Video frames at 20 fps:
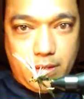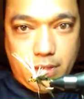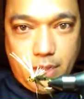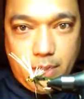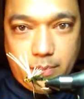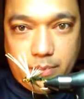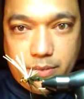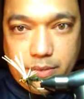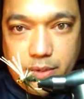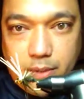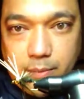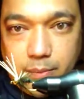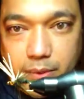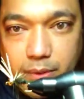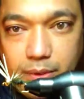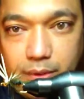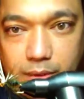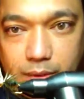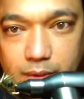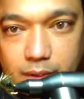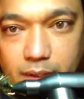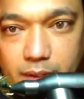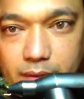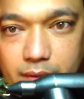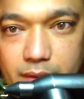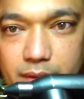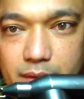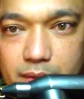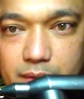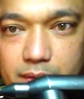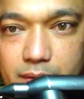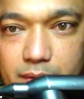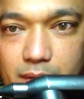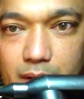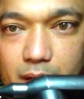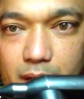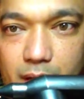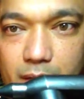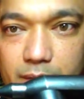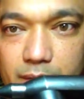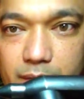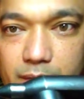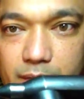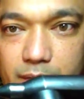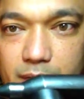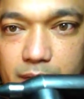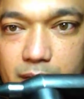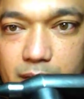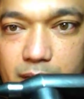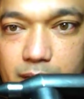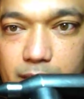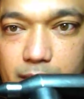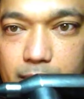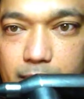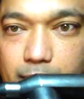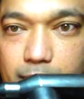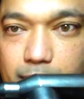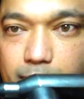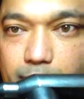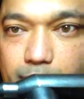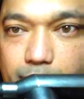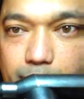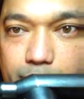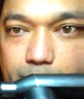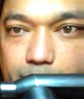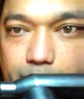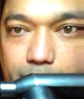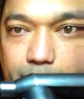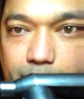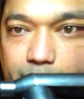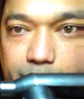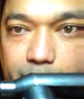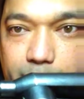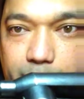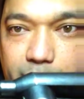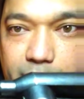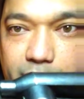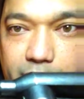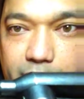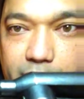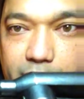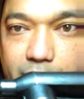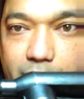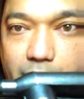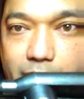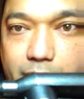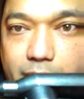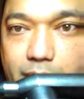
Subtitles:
I'm simply going to cut these off level with the bead,